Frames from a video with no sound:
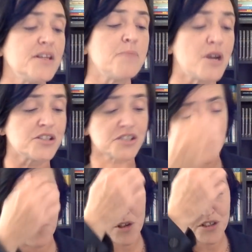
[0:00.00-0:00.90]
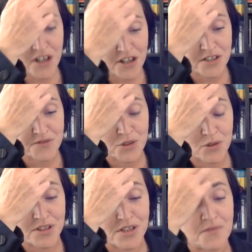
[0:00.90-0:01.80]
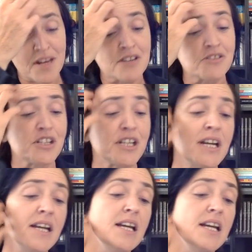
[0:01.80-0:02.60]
emergence of alternative sources of energy,